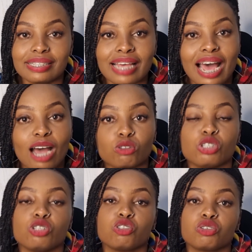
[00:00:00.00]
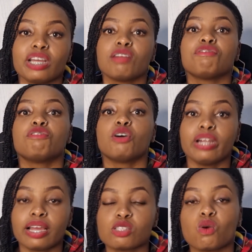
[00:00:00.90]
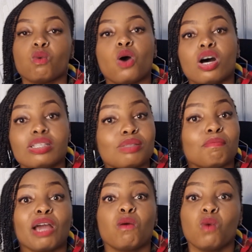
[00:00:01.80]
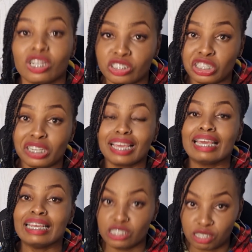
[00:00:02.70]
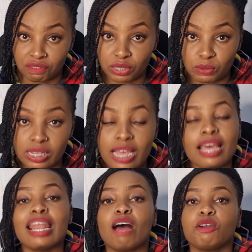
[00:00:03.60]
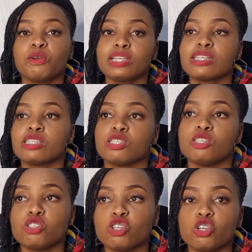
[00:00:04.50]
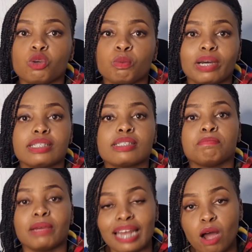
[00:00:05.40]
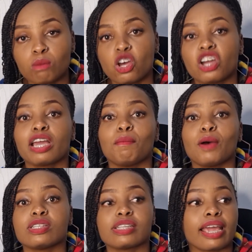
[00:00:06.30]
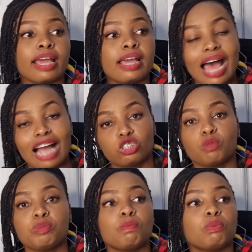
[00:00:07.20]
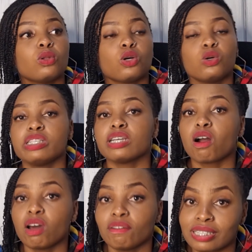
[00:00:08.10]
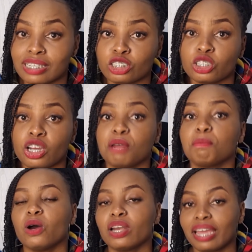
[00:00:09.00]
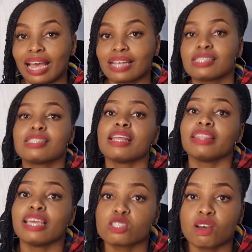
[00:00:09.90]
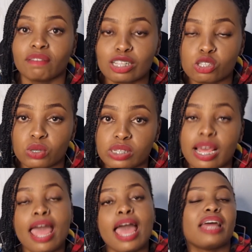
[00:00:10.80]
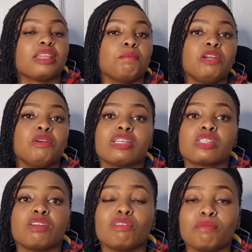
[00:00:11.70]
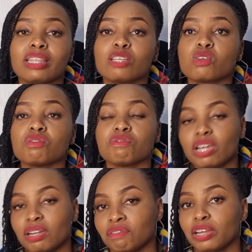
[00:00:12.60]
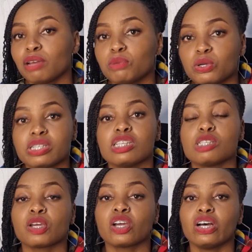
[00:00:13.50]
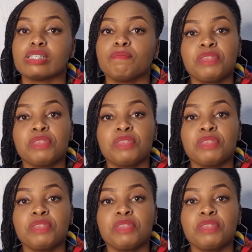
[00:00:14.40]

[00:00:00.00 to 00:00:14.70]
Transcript: how to trade Forex was by watching interviews. Now, I know this is YouTube, but now I'm talking about actual people holding a conversation, podcasts and things of that sort. And the main reason for me this was very important is because